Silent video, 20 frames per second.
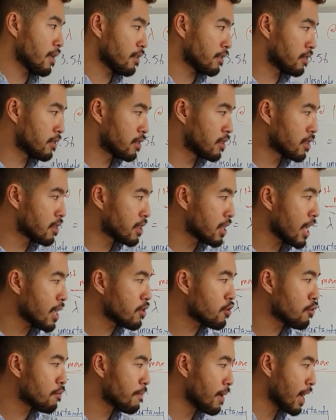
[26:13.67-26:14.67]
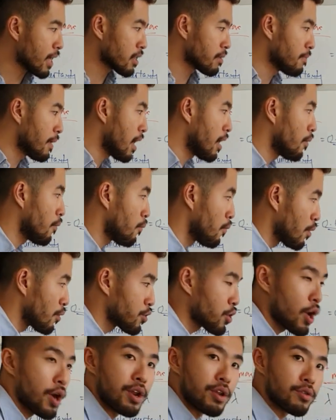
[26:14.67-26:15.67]
Central maxima will
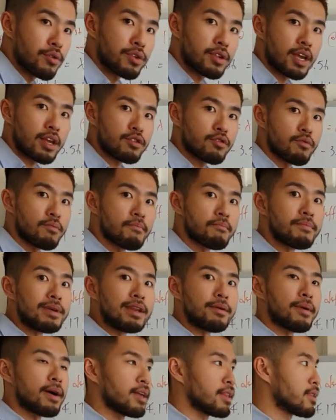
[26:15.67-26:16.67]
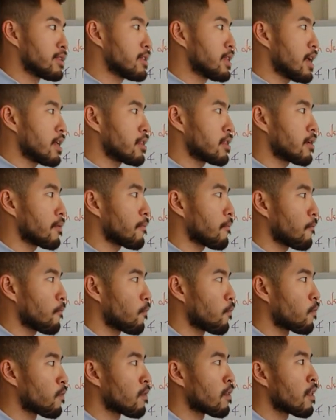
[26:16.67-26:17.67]
turn into central minima instead.
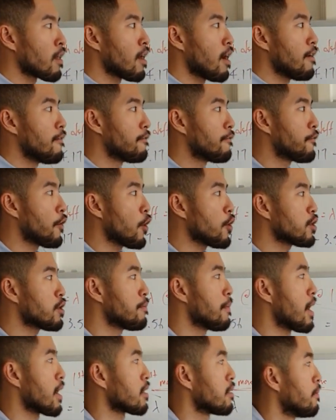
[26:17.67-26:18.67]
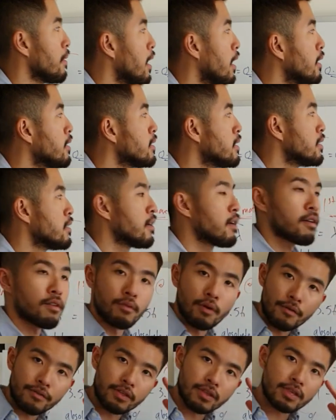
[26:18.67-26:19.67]
And first maxima, with
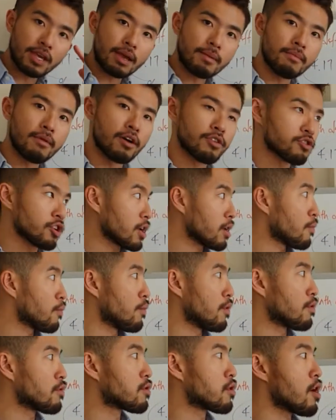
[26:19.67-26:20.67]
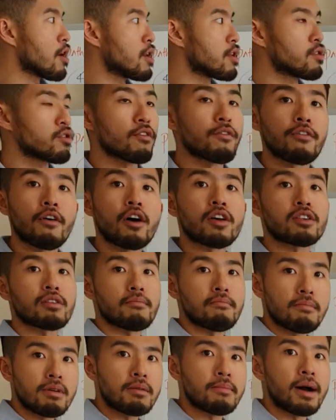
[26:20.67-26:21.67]
the same logic, will turn into first
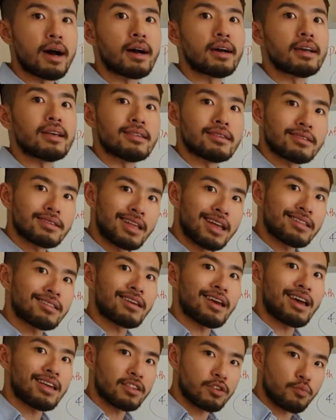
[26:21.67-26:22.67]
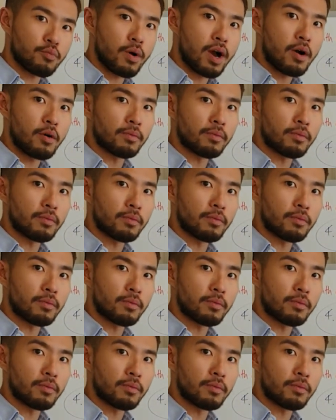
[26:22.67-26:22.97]
minima instead as well.